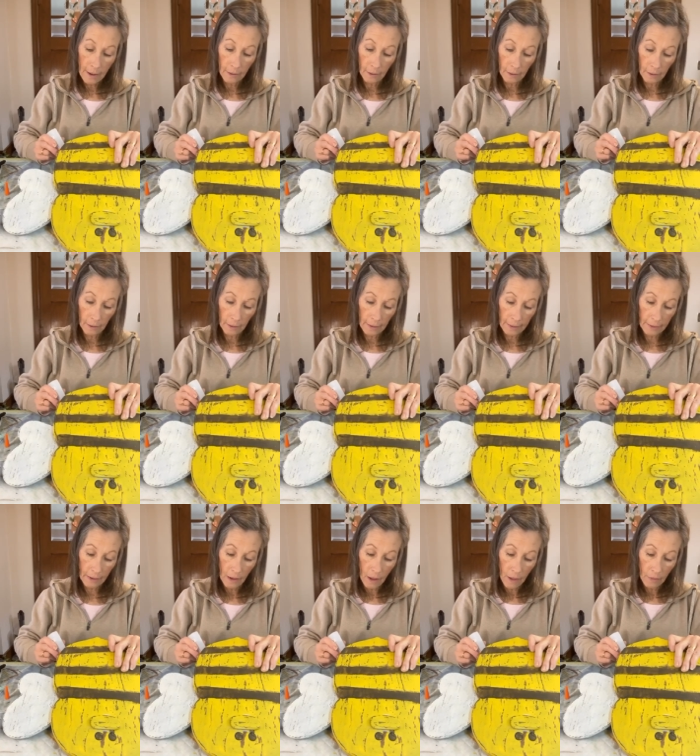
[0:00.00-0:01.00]
And
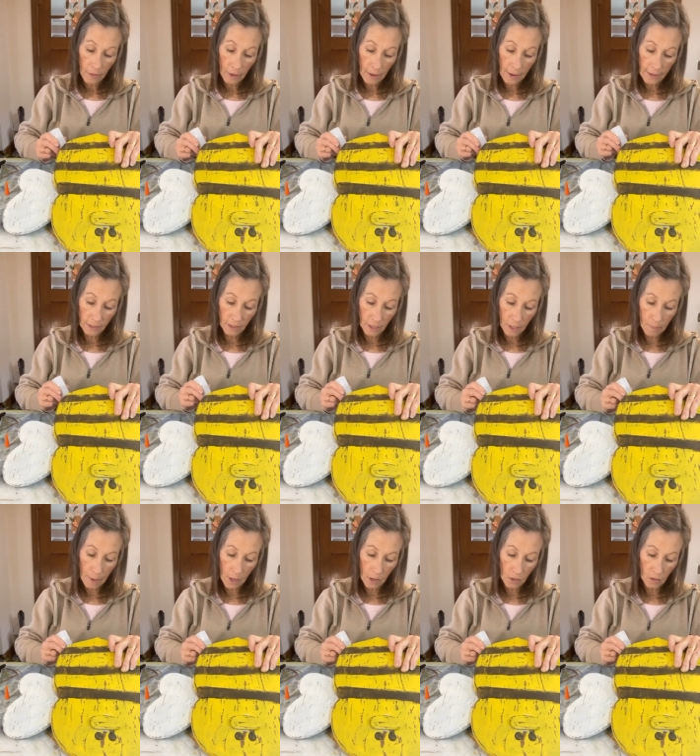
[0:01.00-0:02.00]
like, the nice thing
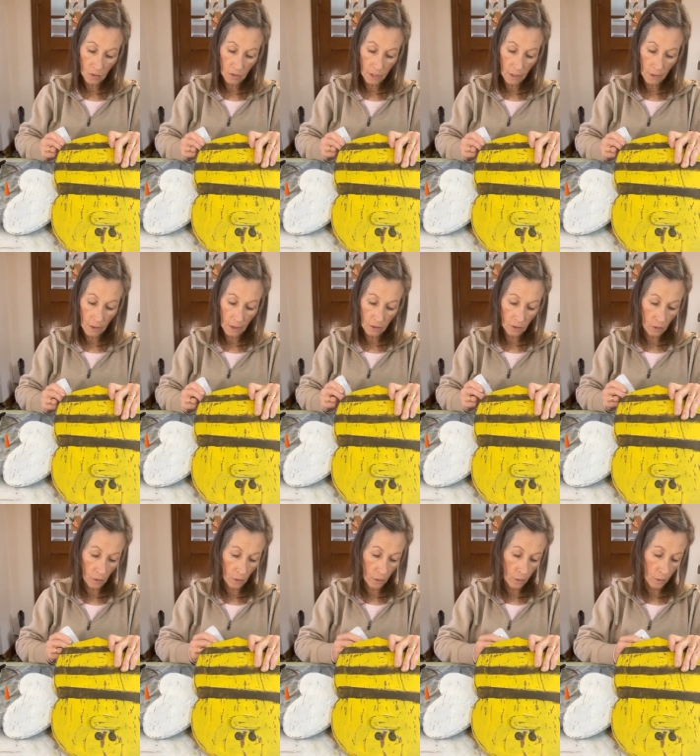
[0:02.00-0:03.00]
about using these
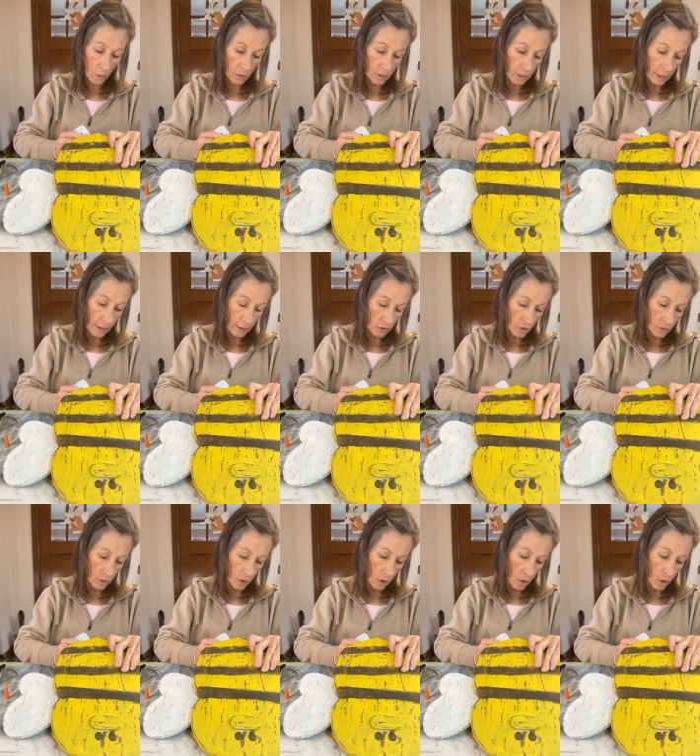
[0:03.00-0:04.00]
glues
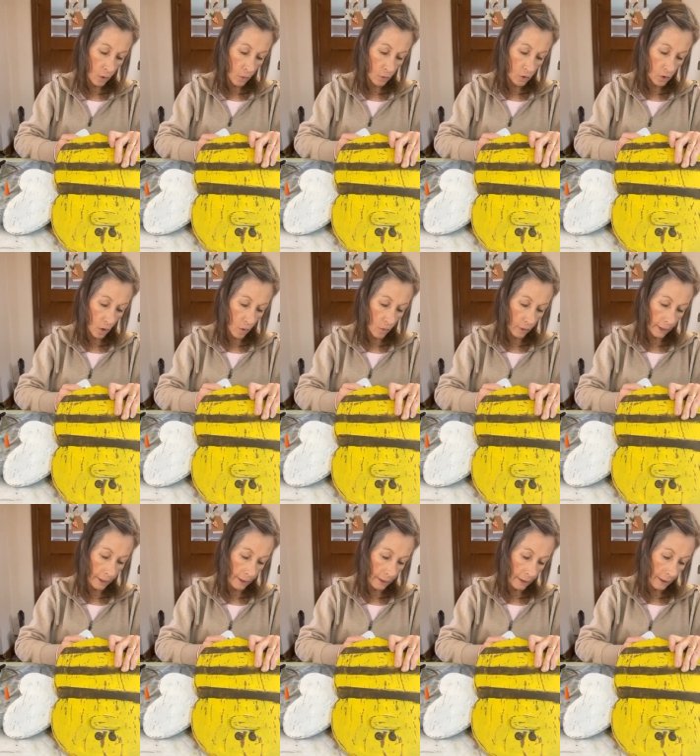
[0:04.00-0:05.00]
is you
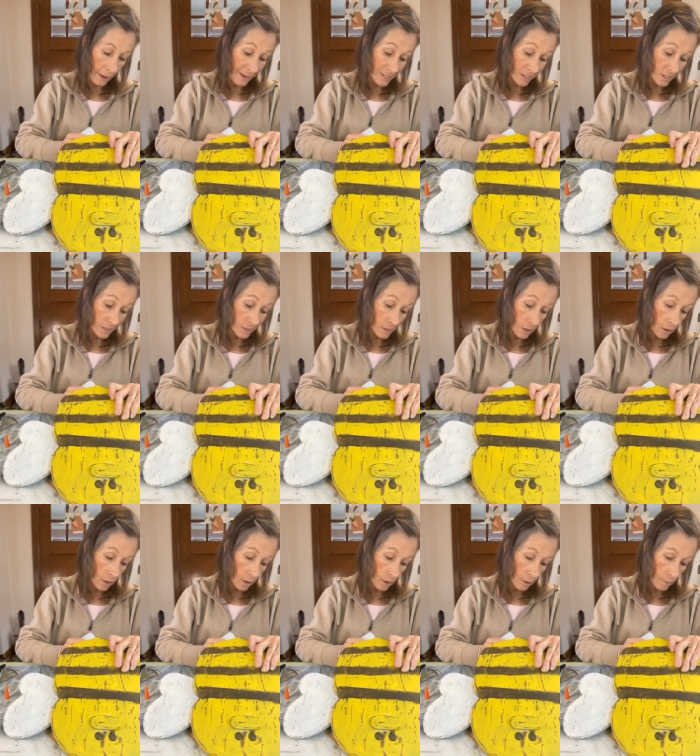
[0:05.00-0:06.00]
don't get
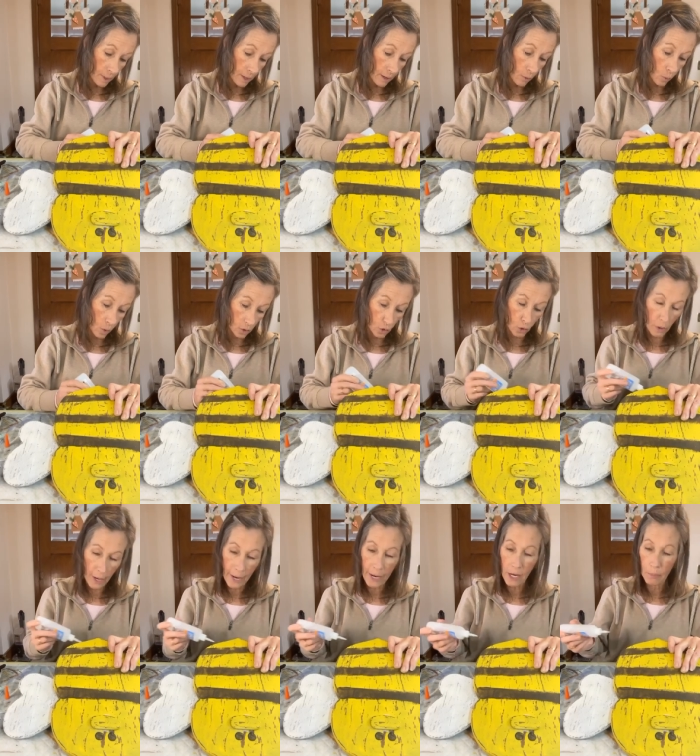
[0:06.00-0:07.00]
instant. I mean, it will
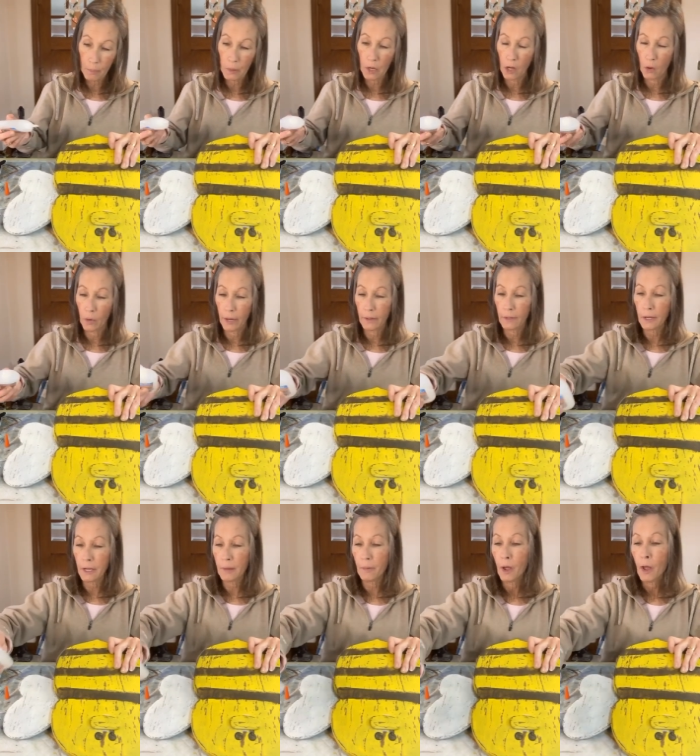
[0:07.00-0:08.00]
dry pretty
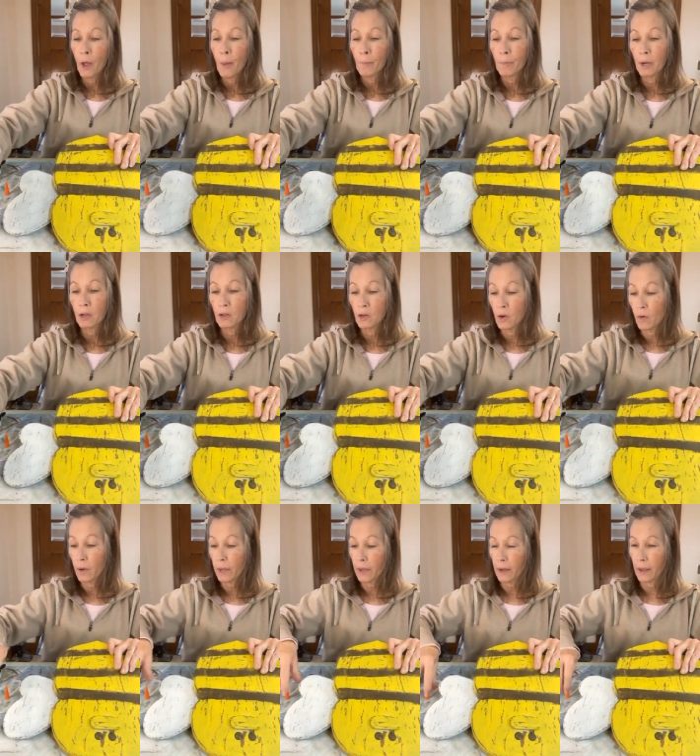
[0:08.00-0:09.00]
quickly, but you
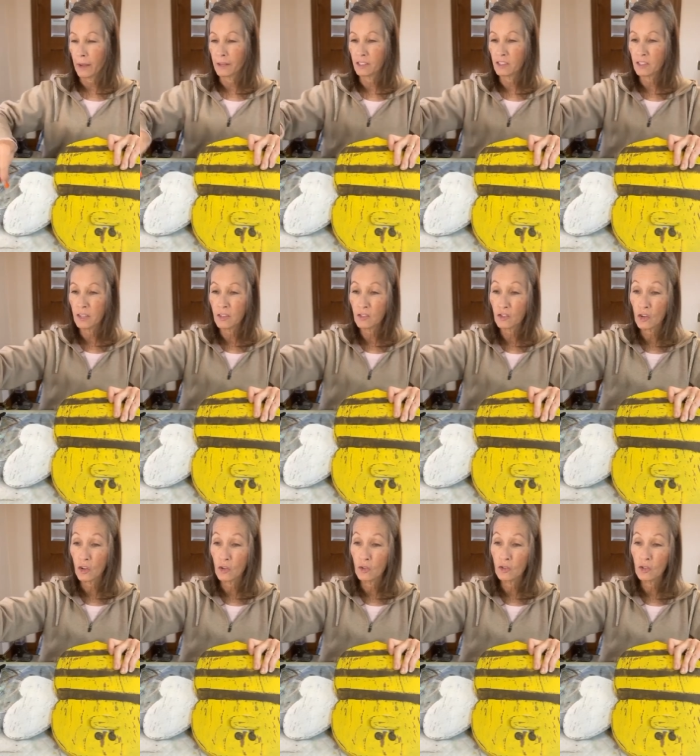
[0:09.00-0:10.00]
don't get instant.
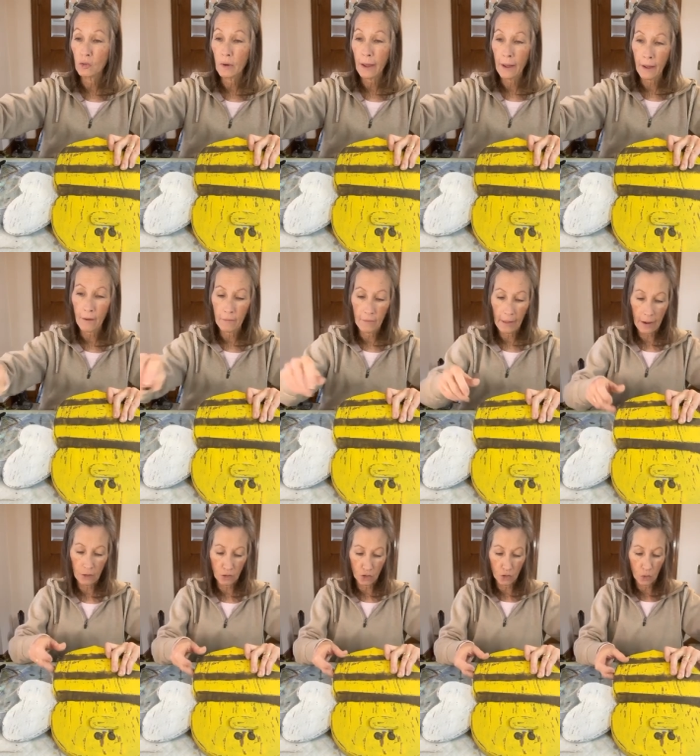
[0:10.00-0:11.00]
So you do have
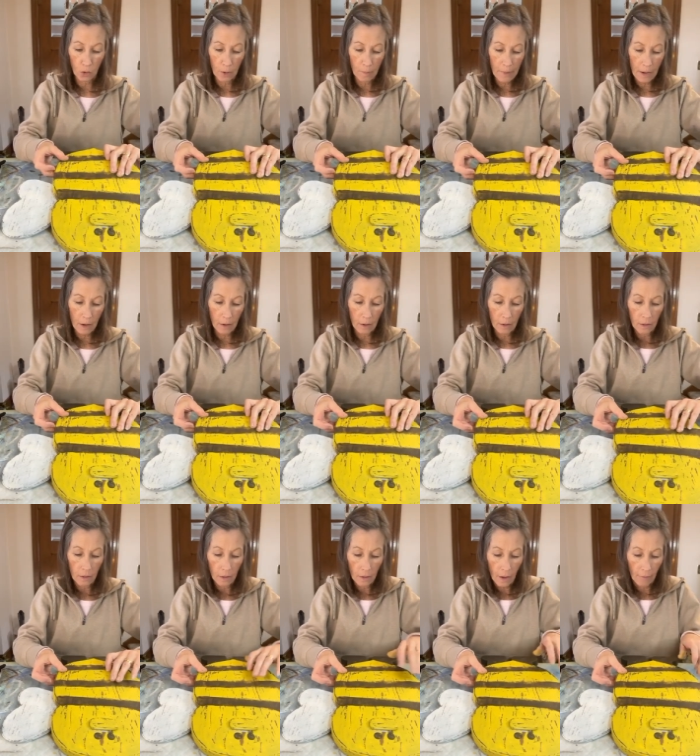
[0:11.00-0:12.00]
that short amount
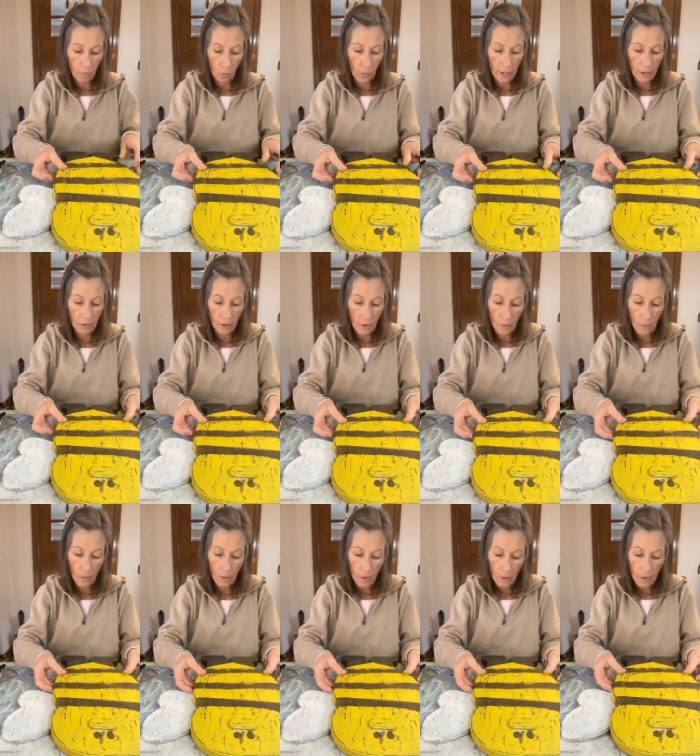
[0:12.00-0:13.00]
of
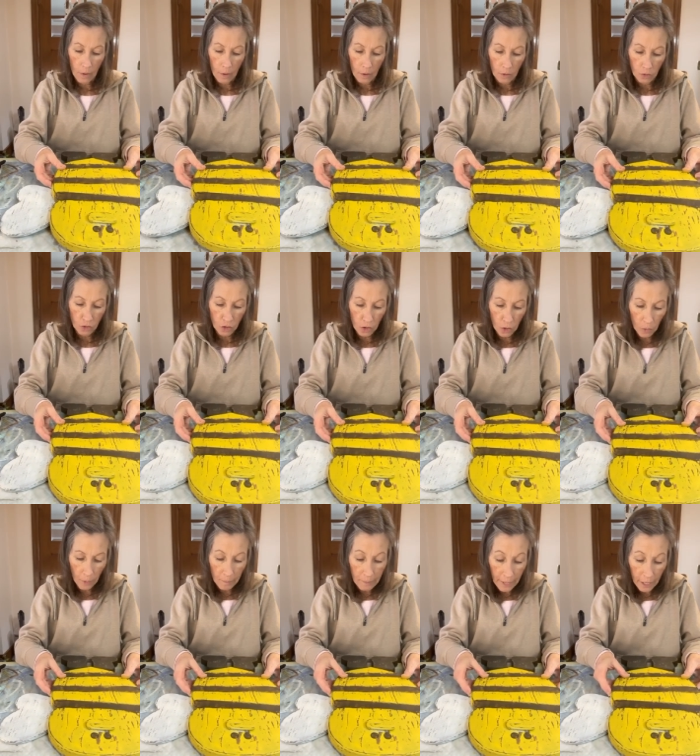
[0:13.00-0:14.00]
window
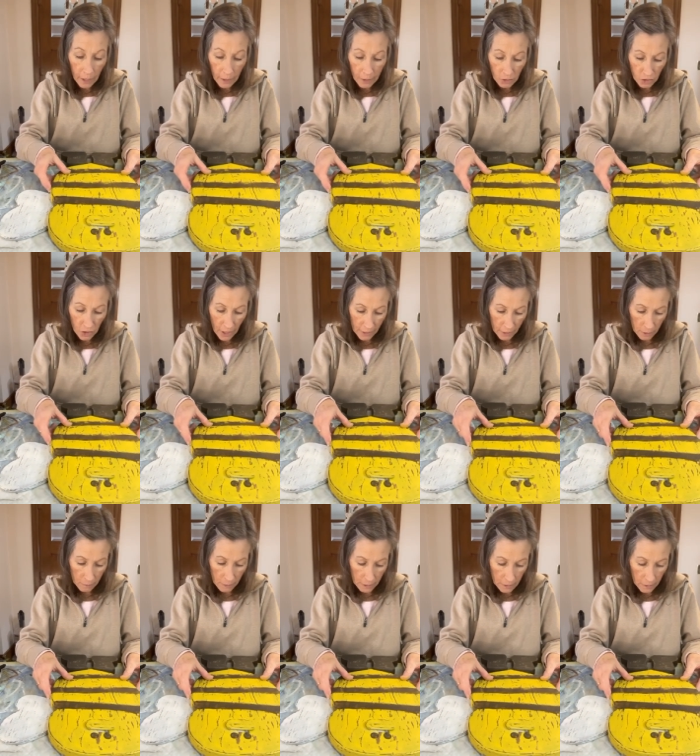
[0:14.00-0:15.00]
to make
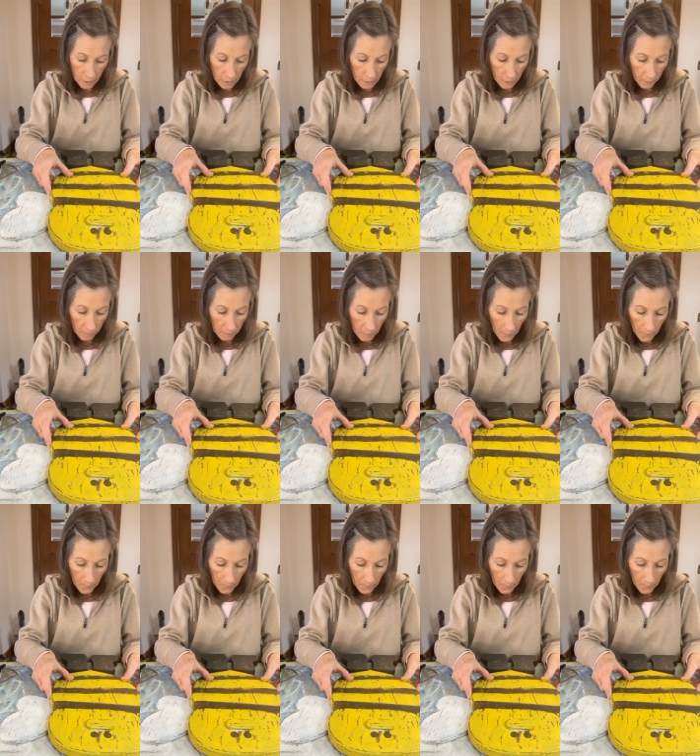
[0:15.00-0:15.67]
adjustments